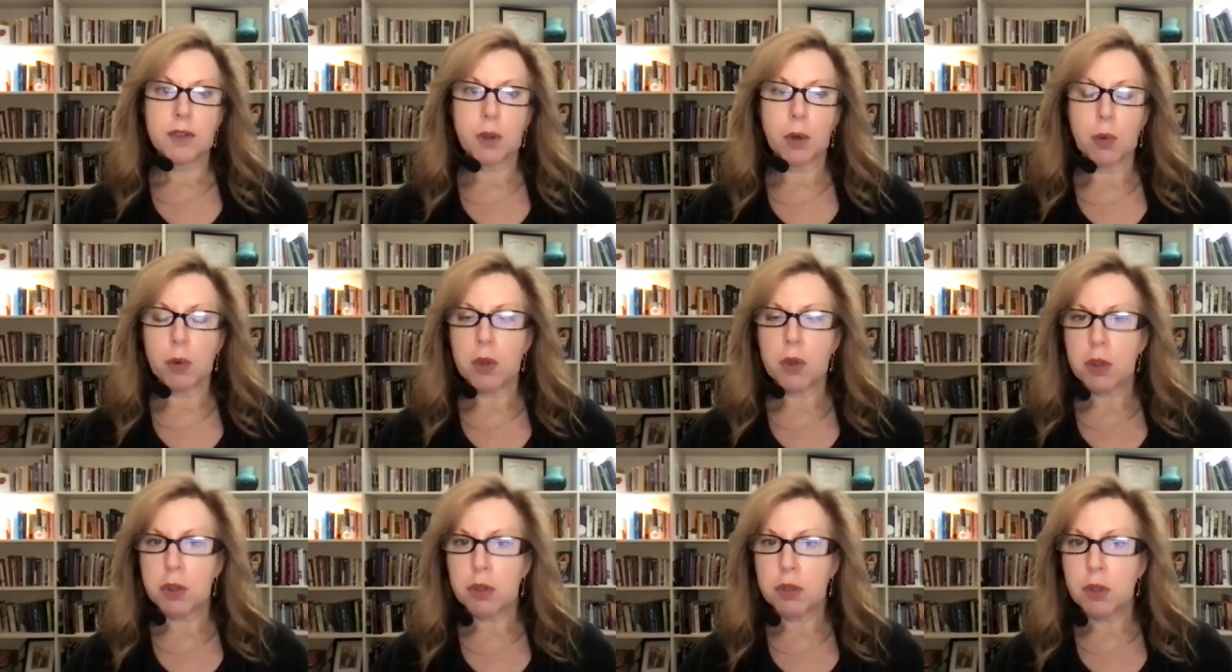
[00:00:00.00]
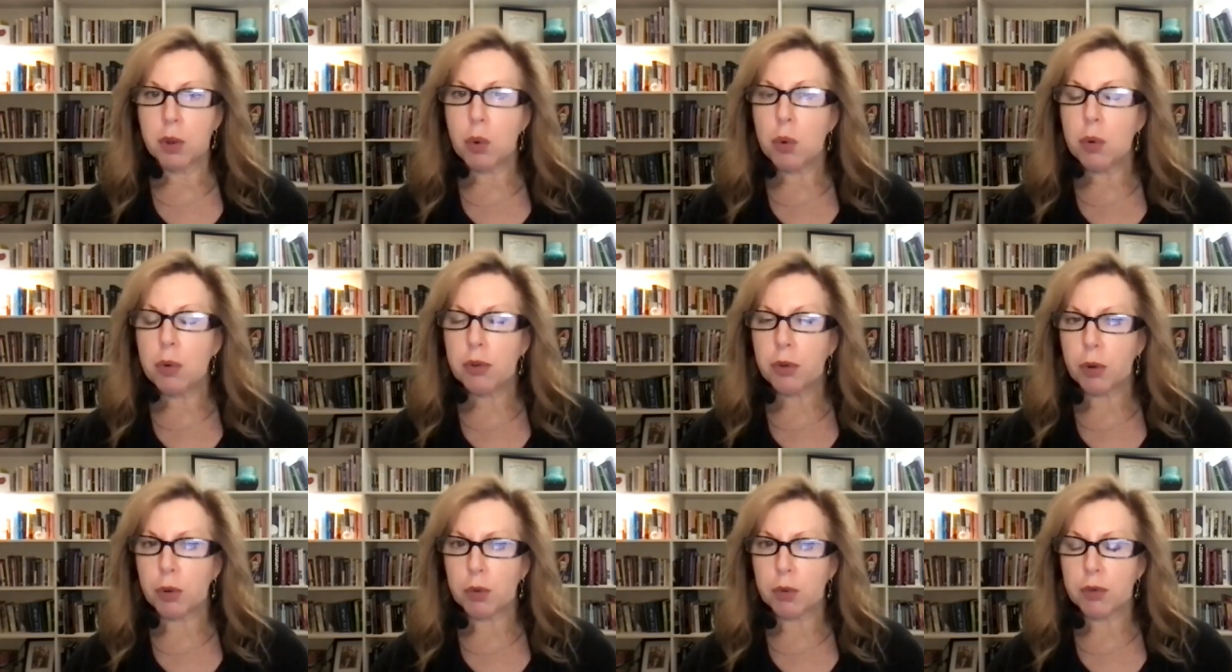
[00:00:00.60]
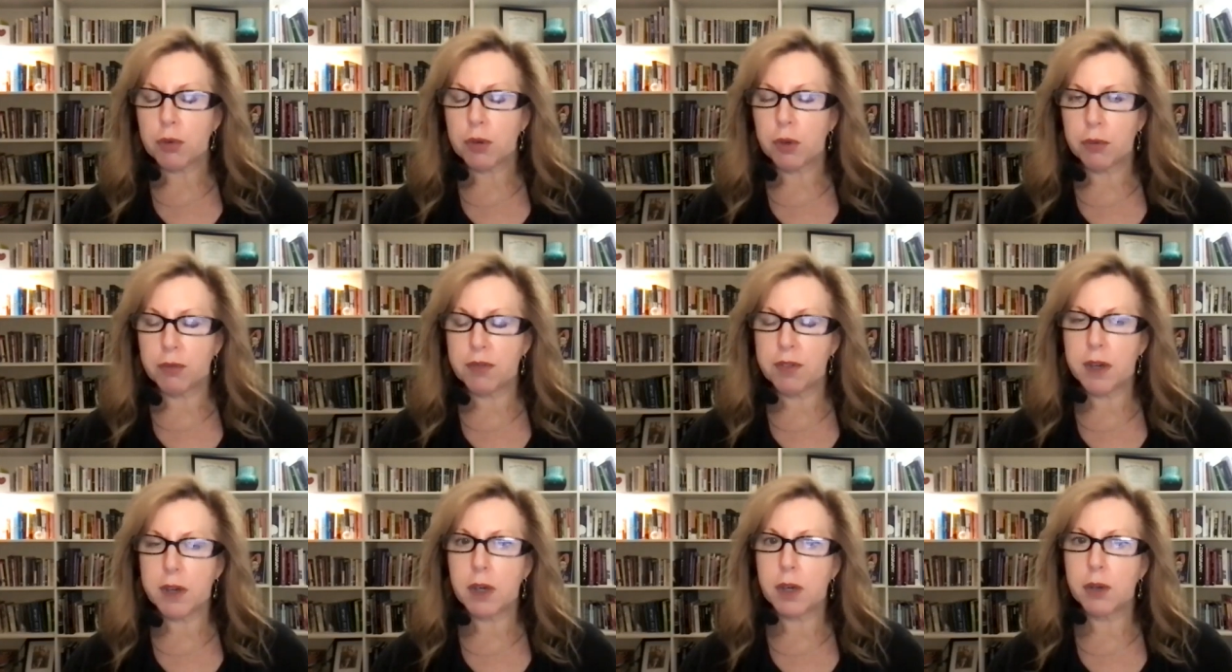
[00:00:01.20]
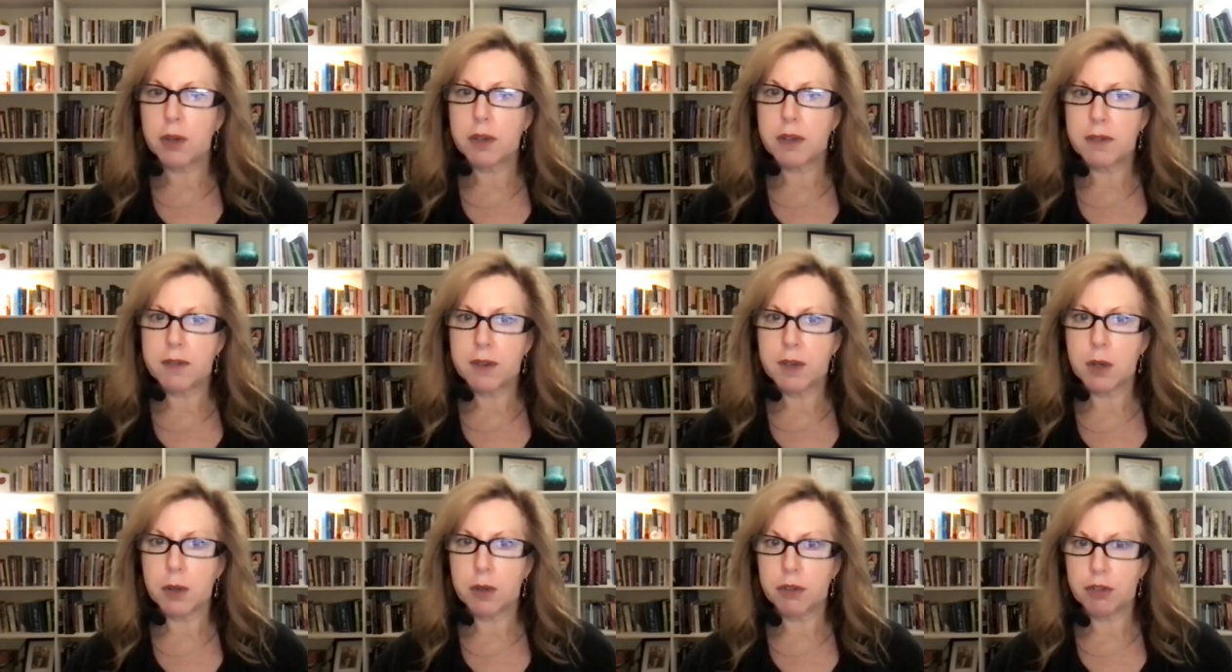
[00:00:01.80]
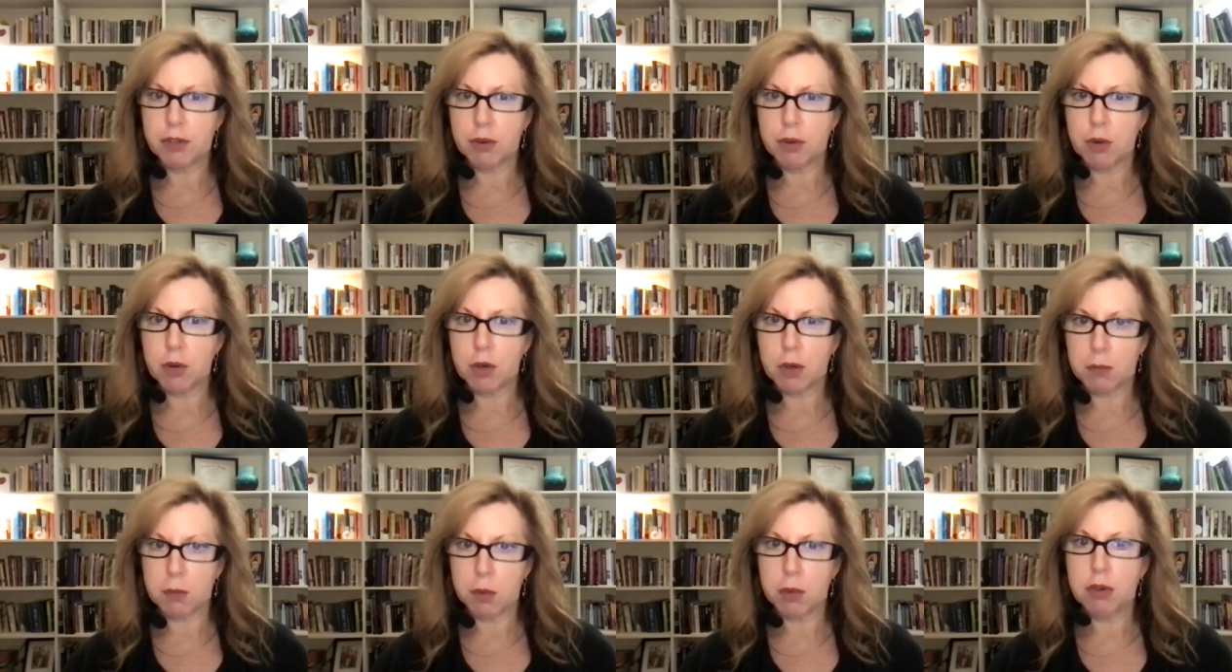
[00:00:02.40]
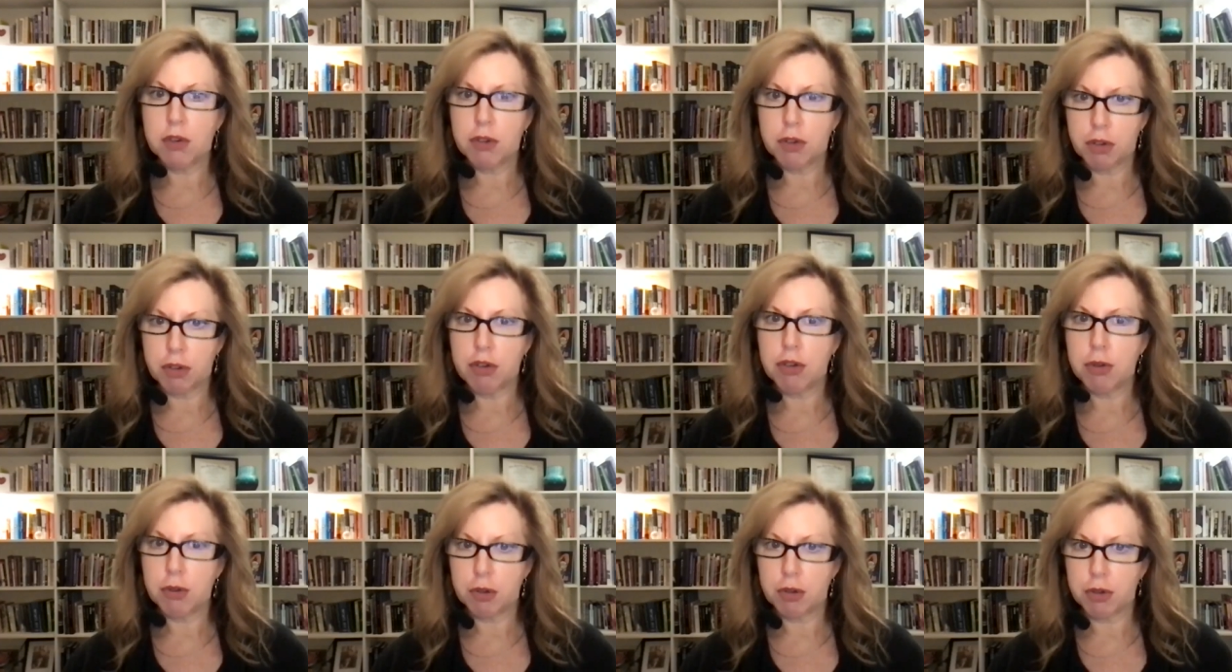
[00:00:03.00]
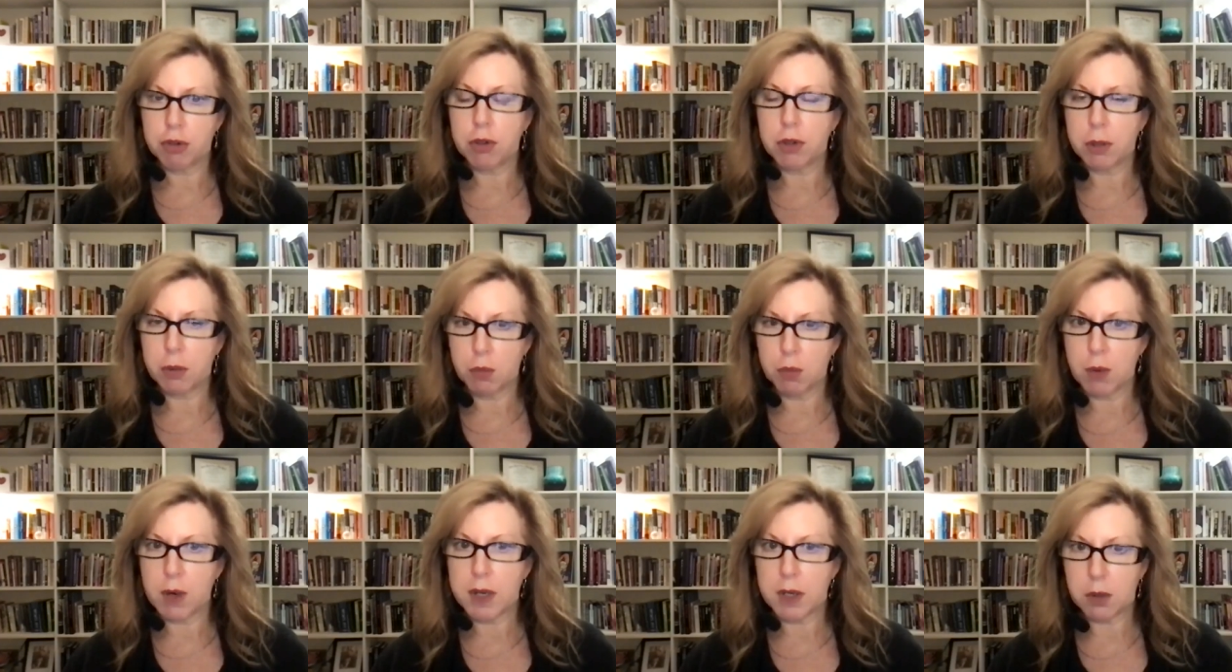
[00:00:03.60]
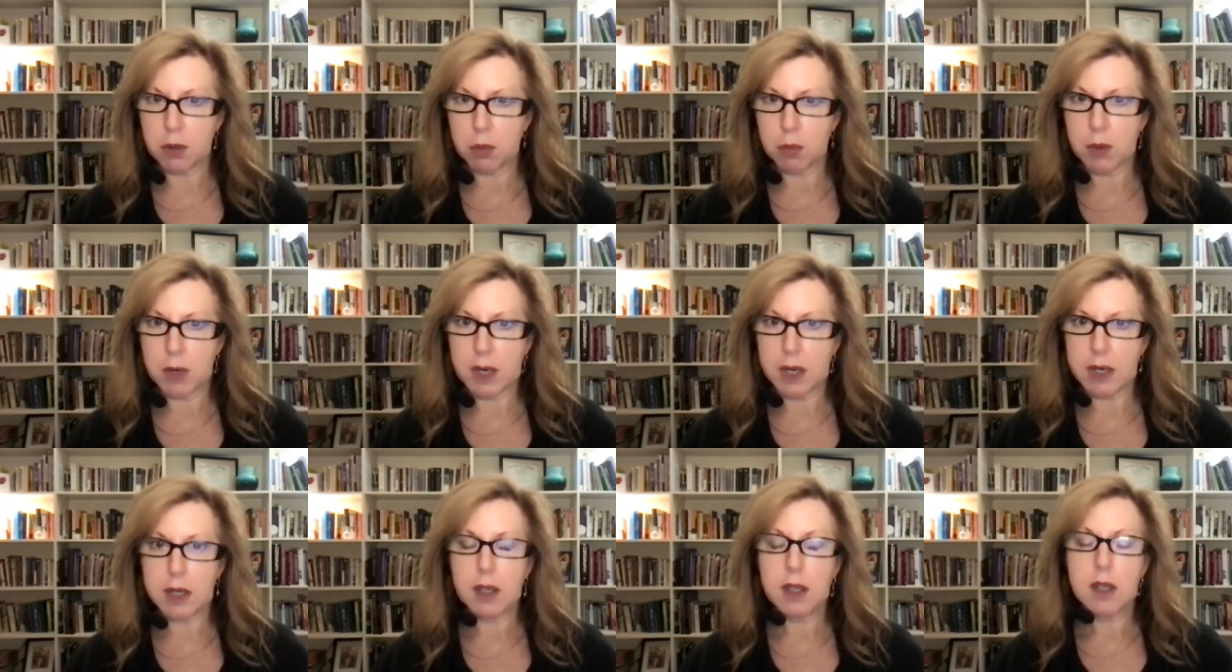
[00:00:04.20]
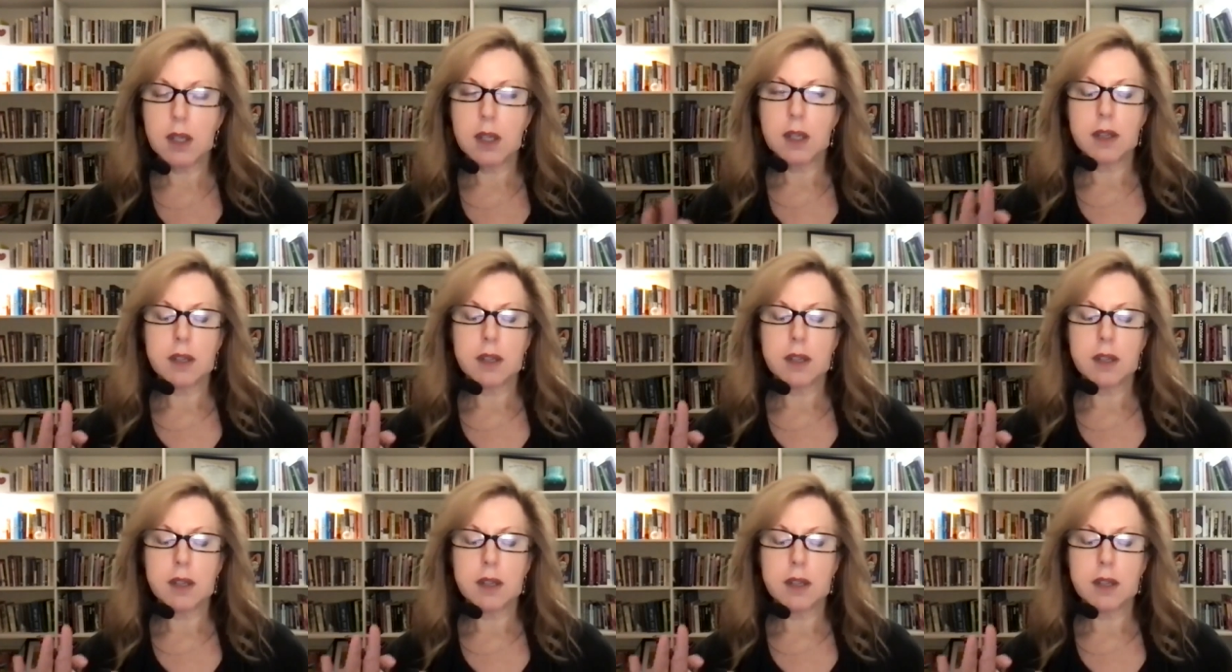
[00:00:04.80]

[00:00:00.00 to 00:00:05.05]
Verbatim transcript: So those are the very, very strong emotions usually right away.